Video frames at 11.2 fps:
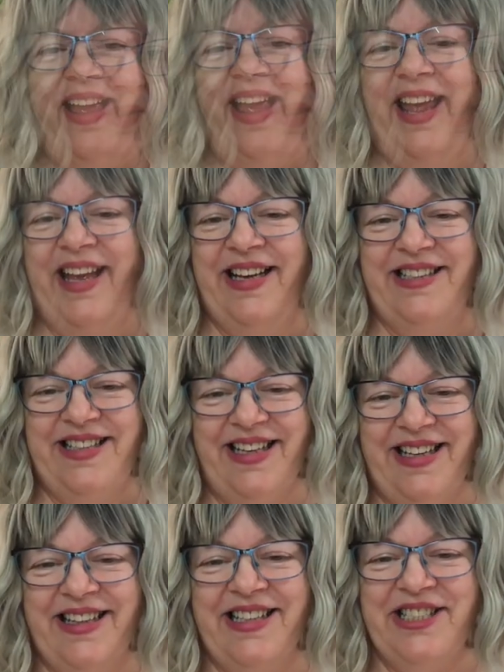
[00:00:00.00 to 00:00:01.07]
And
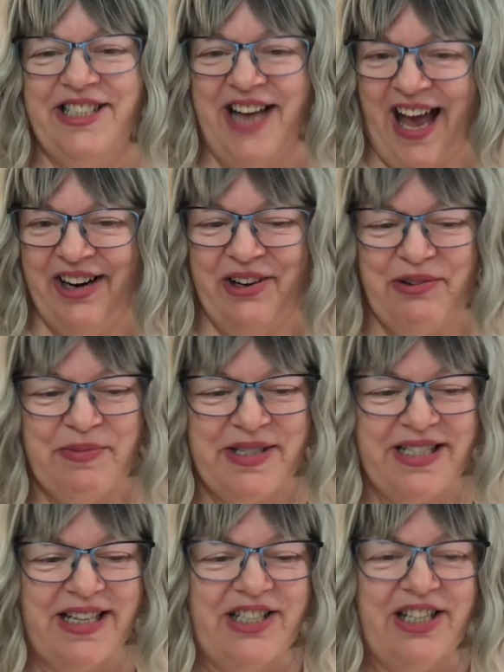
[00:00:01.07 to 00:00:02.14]
in the shadow
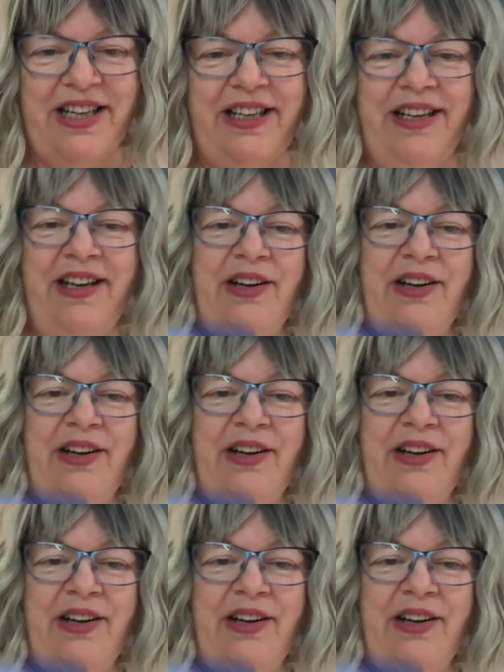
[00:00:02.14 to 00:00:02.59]
position,